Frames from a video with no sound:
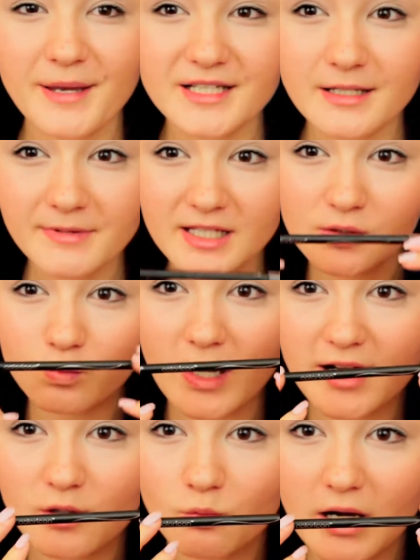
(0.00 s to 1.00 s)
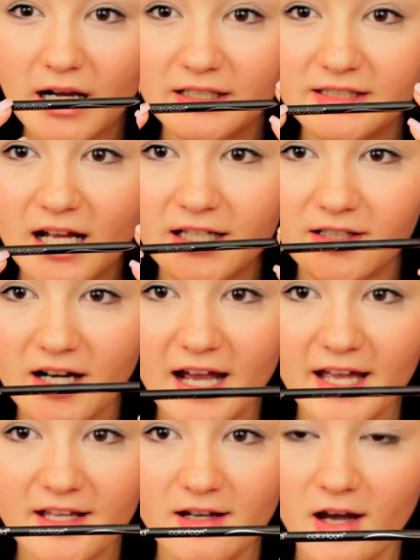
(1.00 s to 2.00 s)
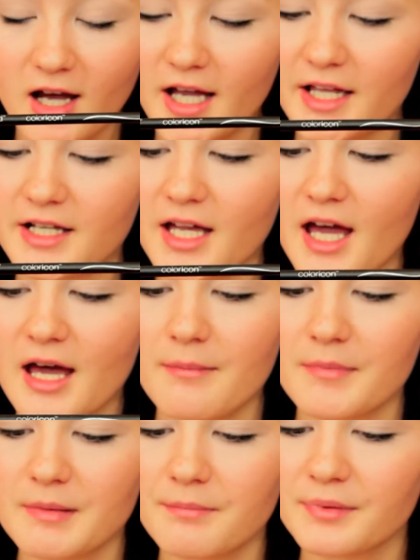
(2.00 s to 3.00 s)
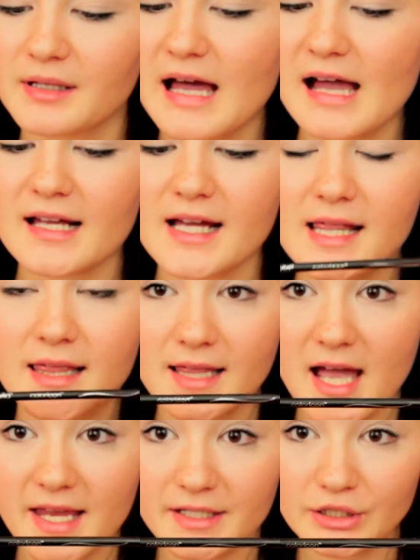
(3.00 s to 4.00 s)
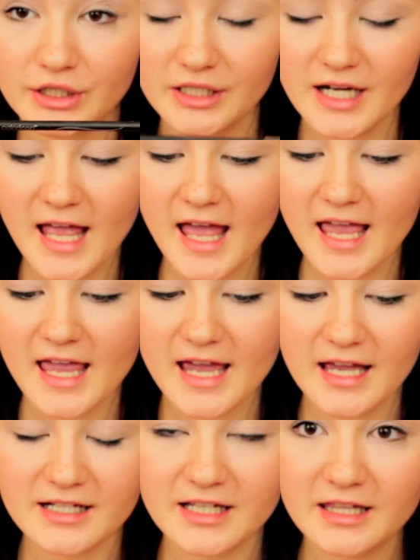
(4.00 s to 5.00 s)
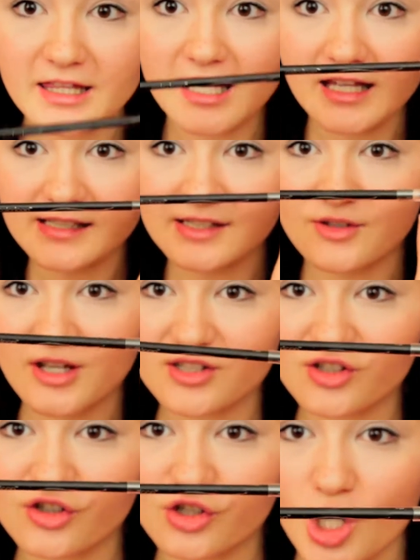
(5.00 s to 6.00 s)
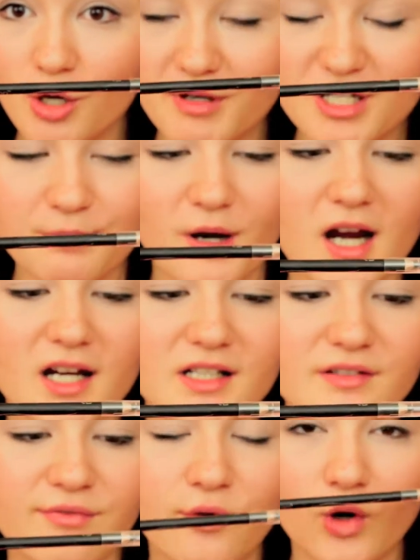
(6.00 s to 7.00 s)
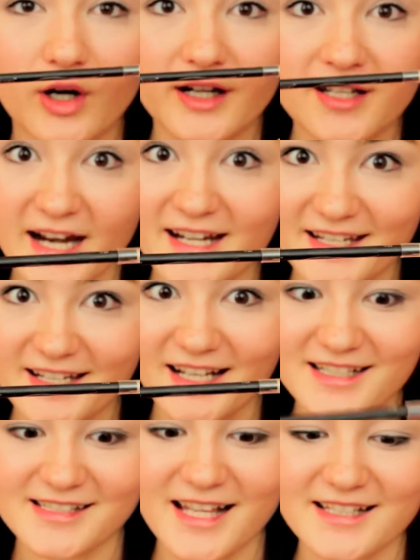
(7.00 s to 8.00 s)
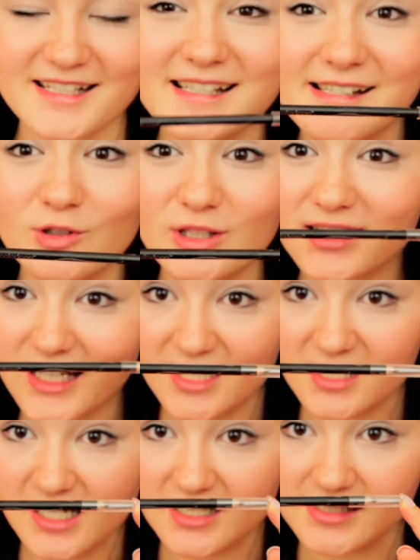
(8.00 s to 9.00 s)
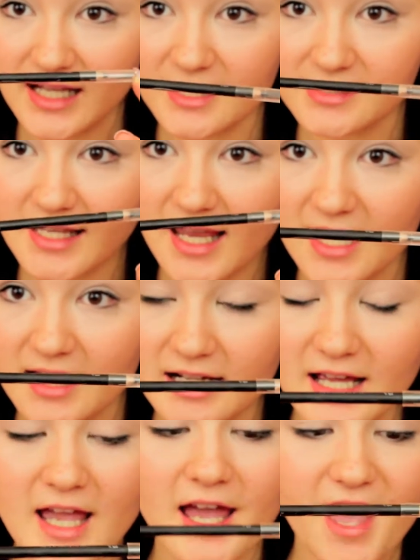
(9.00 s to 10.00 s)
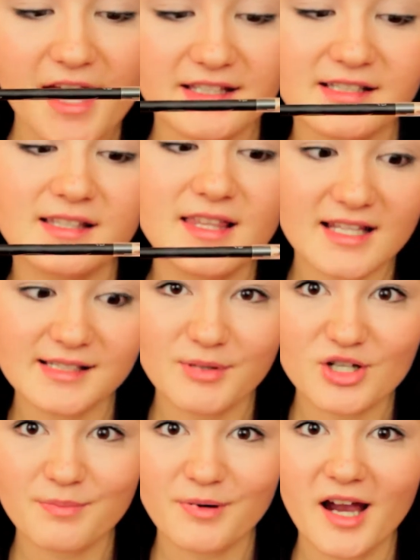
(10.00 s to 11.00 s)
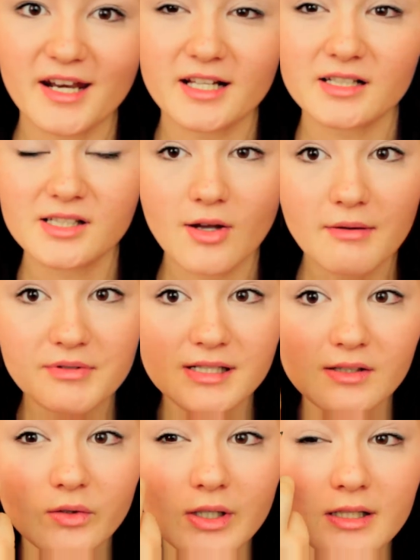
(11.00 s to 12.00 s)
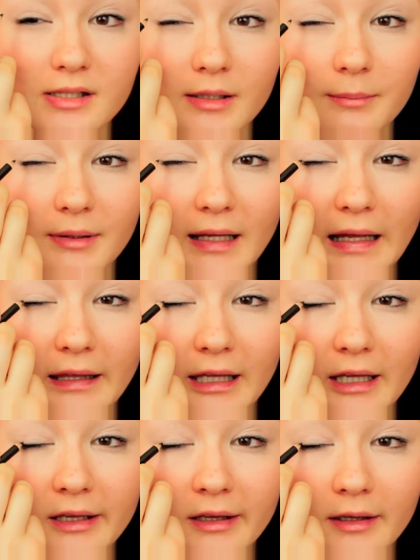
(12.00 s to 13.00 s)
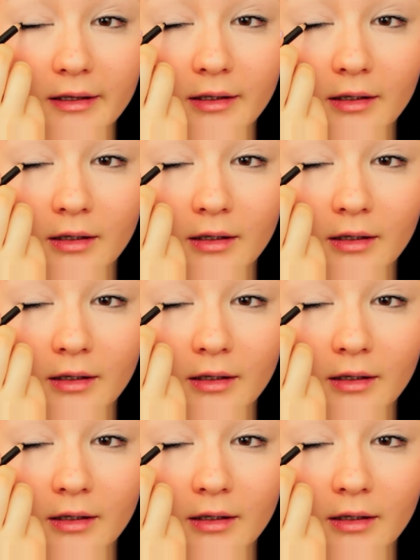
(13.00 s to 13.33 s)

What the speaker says: picked up this Wet n Wild Color Icon black liner, and this, you get so much product for 99 cents. It's only 99 cents and it's this much product. So I'm just going to apply this